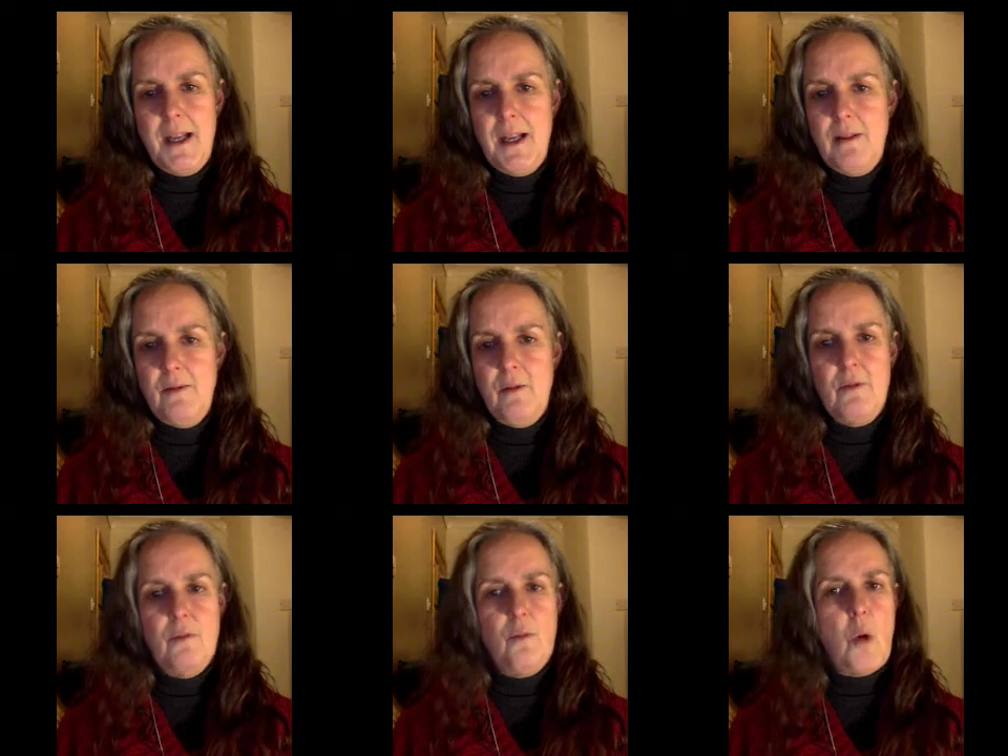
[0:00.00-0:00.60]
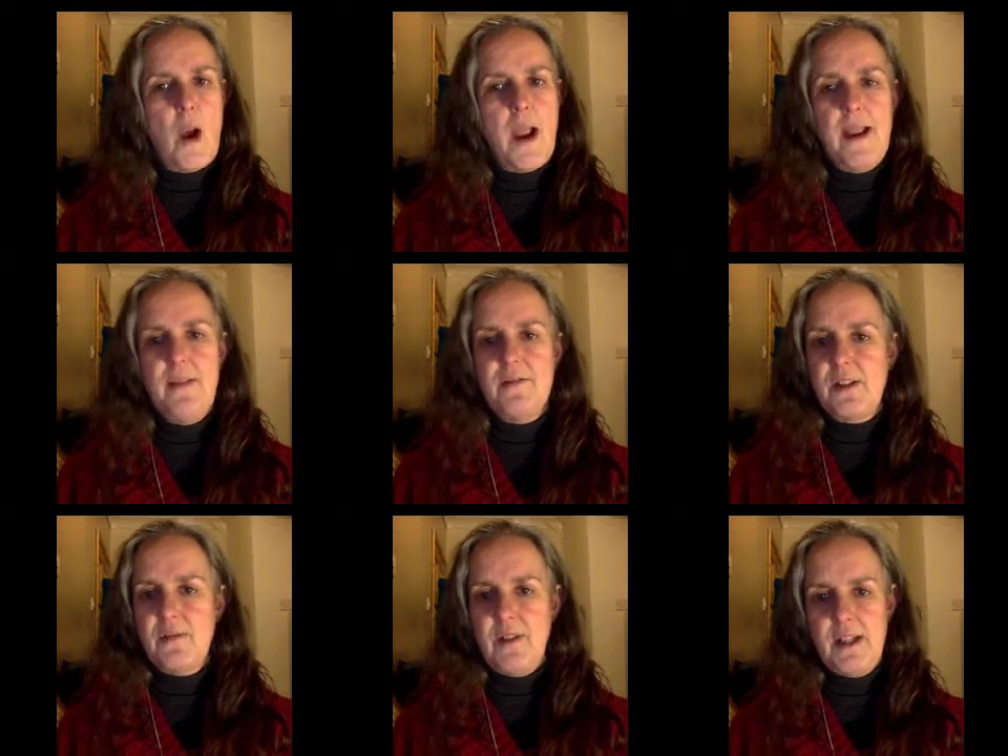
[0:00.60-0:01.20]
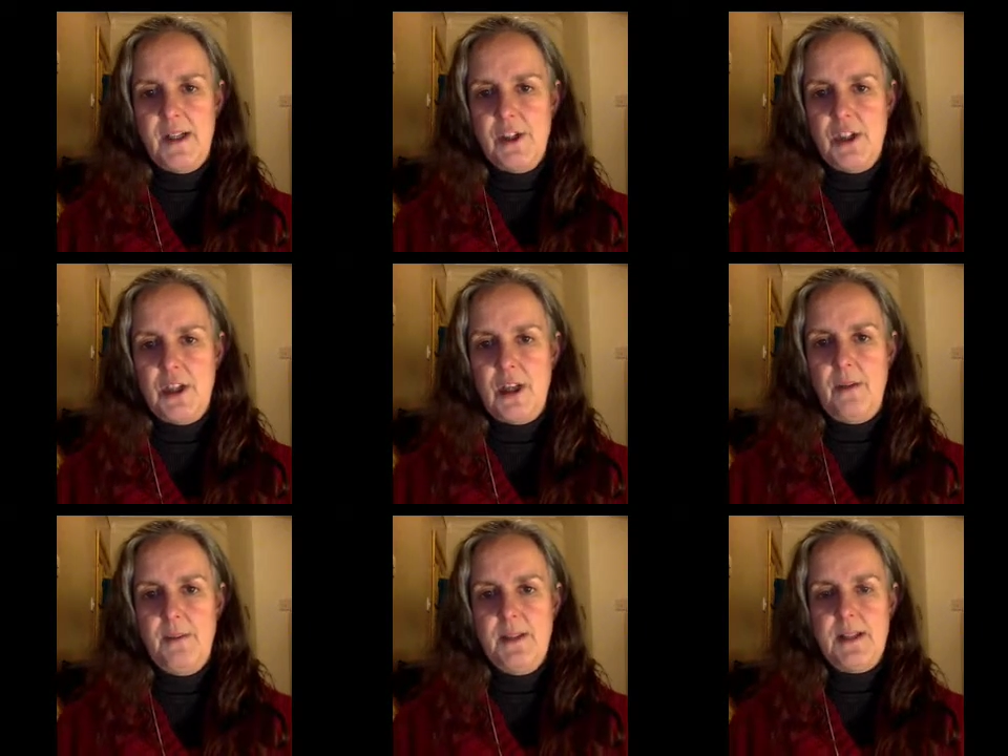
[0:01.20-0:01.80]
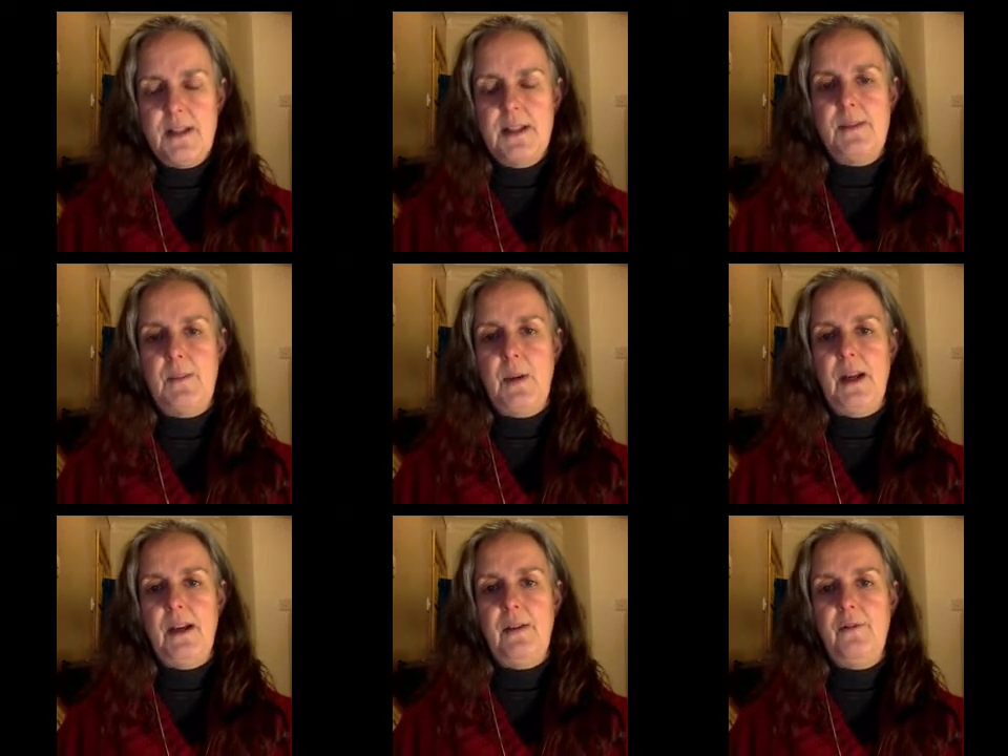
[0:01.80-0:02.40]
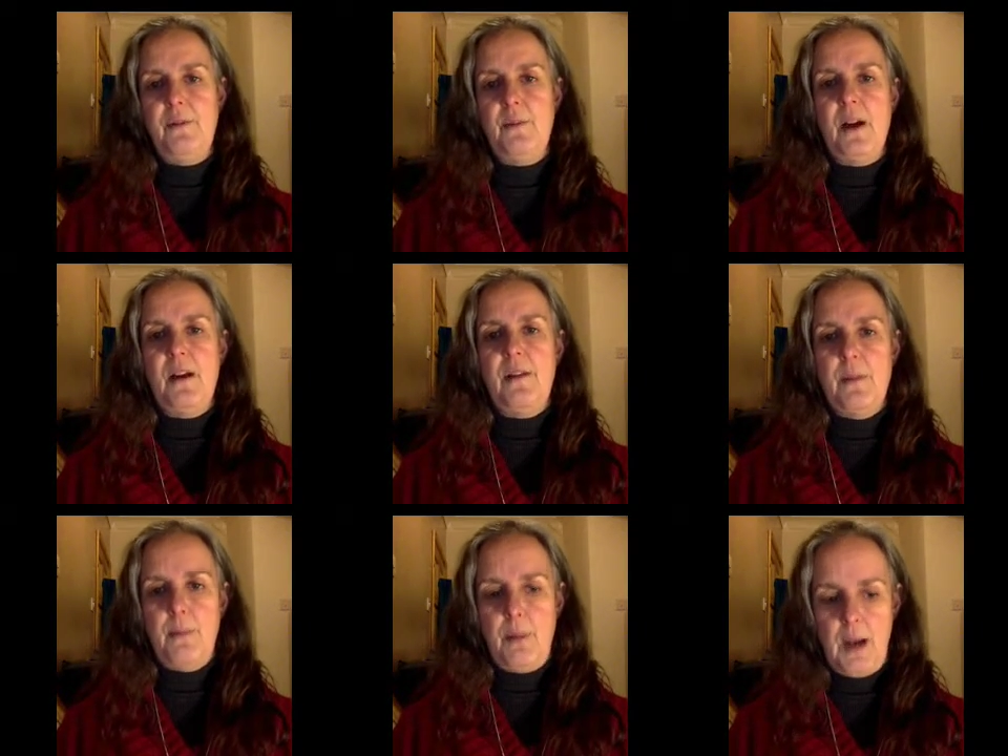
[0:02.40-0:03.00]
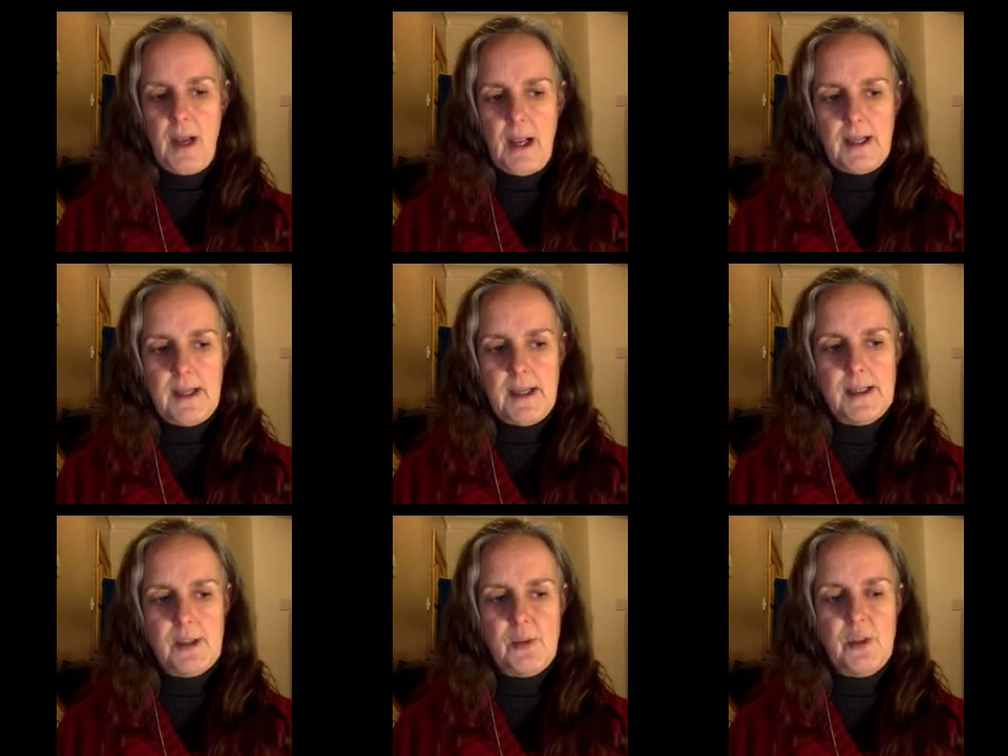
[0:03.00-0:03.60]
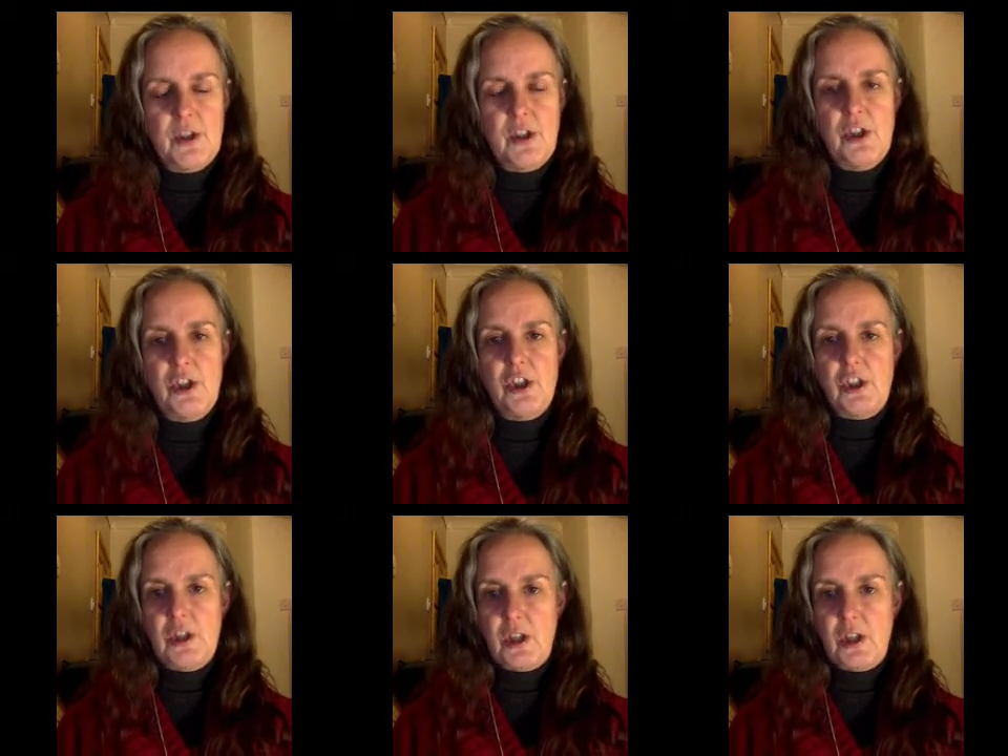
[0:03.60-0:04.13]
coming to this planet from other planets, which are just here to help us.